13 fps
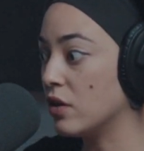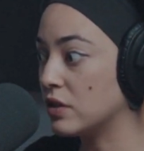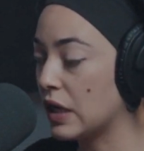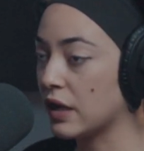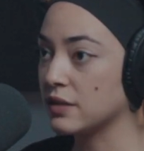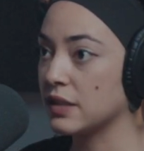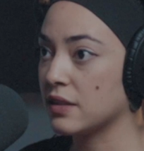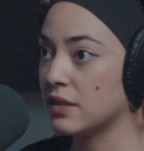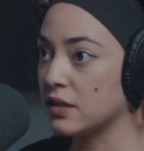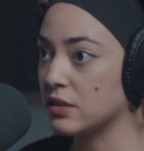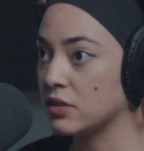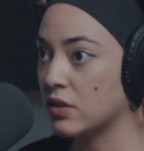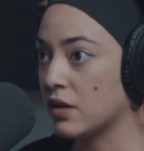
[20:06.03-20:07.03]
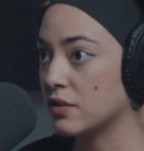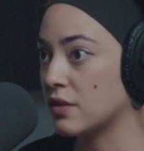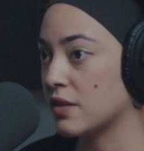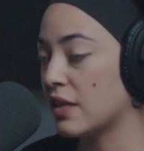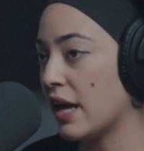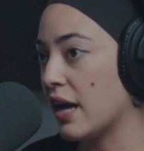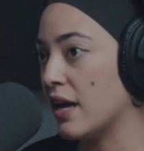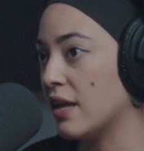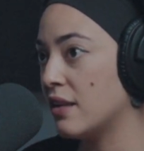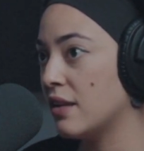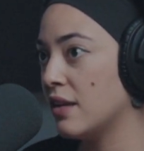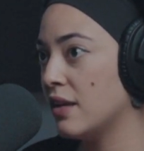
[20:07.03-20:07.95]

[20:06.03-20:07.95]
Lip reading: toxic this, toxic that,